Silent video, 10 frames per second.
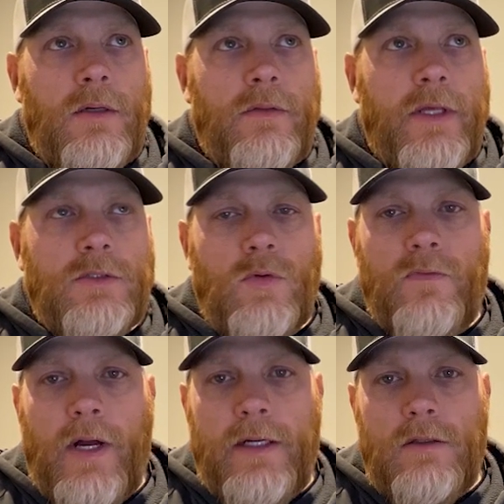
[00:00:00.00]
things we're
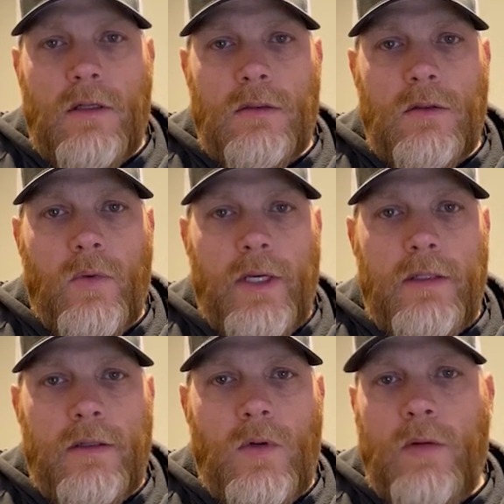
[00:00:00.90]
finding along the way that
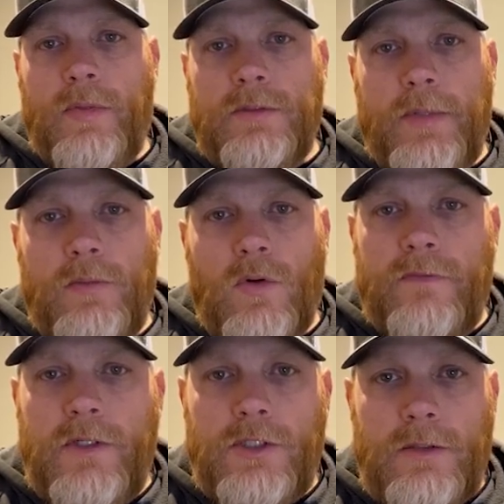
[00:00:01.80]
will help us be more
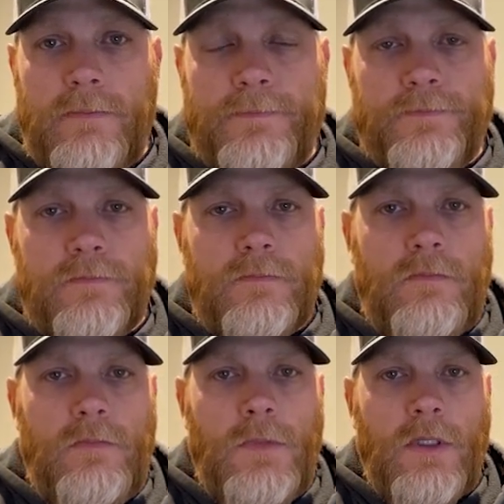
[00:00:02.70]
efficient
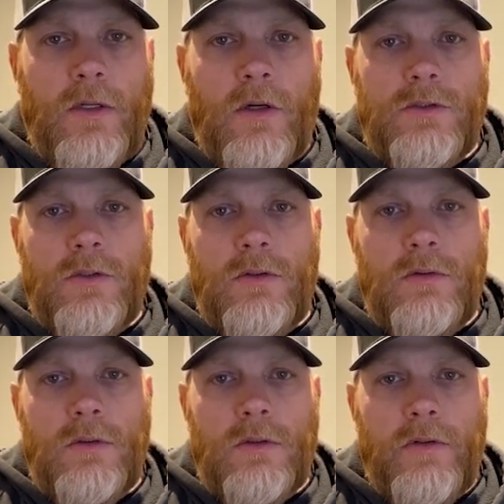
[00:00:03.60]
and also
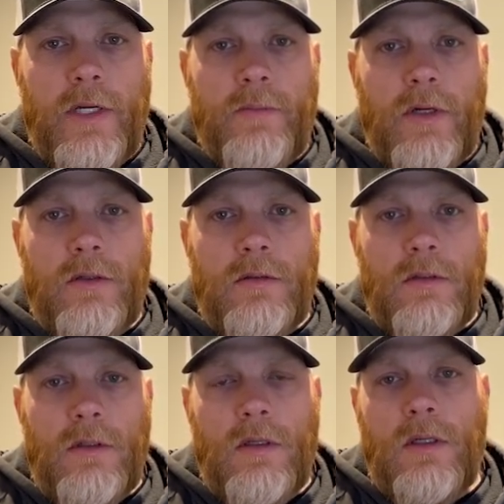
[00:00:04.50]
create a better
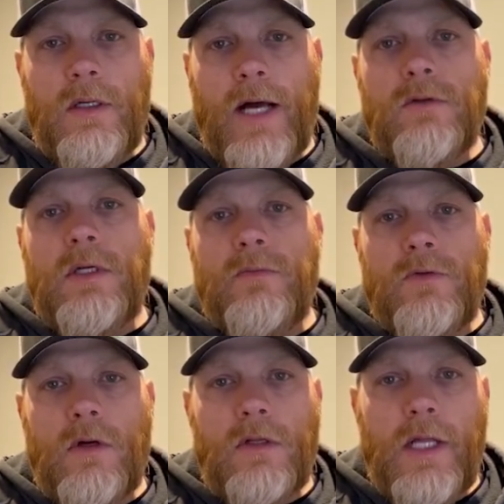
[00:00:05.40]
outcome
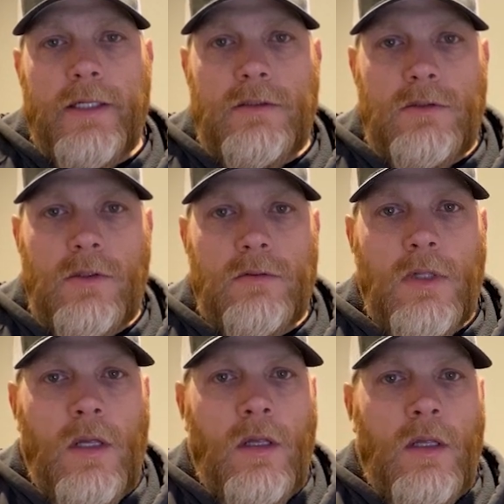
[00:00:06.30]
for our clients. So
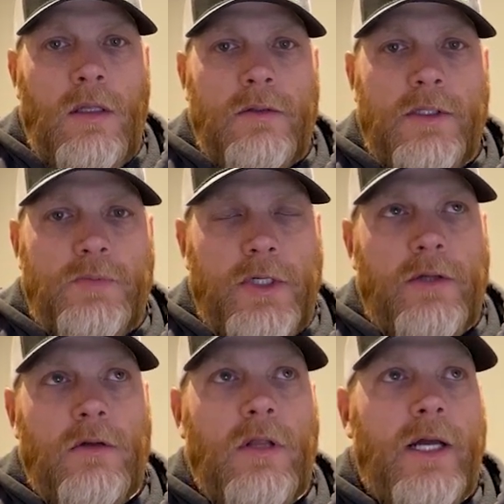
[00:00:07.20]
this
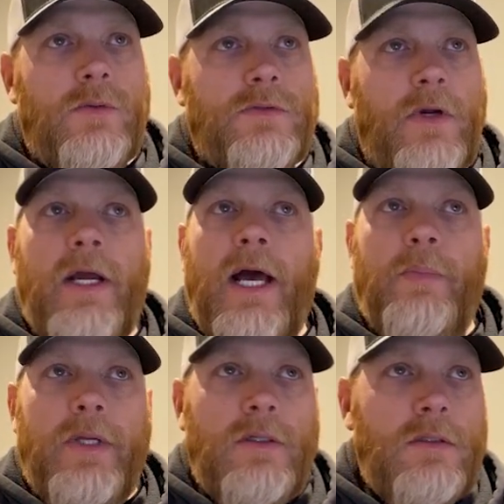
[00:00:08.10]
particular client was very
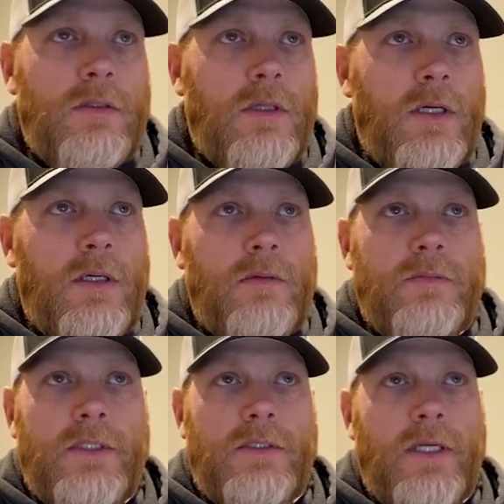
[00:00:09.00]
happy.
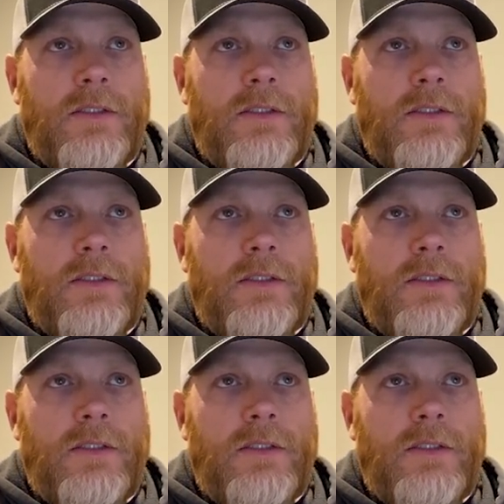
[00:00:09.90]
This